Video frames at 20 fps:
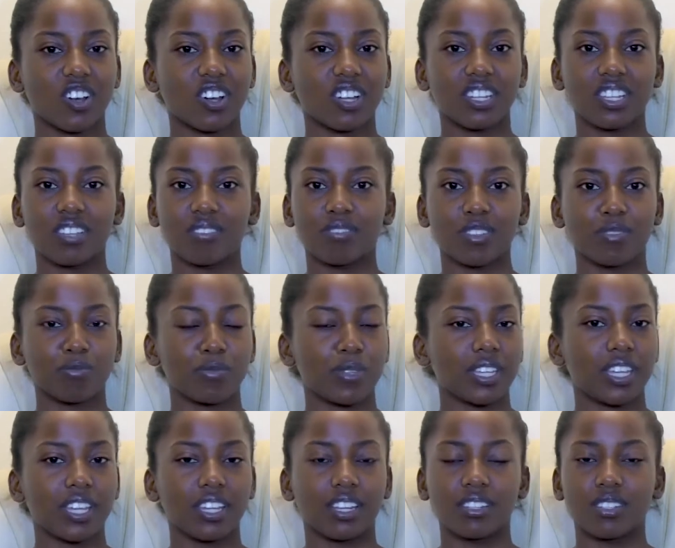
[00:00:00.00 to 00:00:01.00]
I can't even
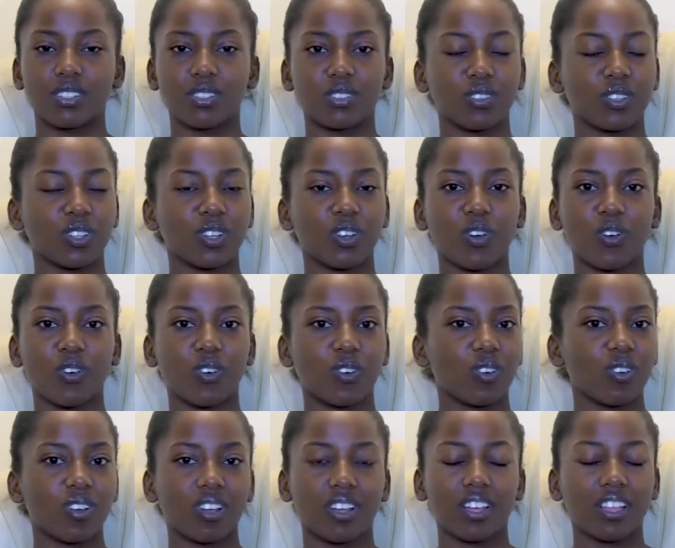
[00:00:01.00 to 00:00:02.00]
begin
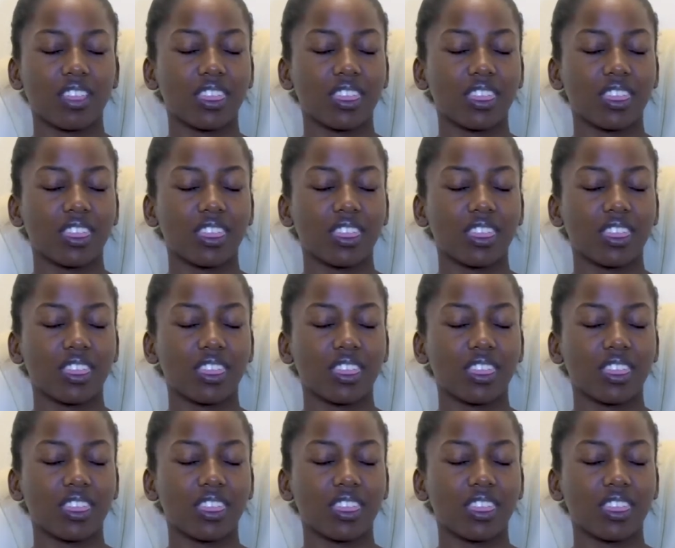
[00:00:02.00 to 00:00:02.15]
to,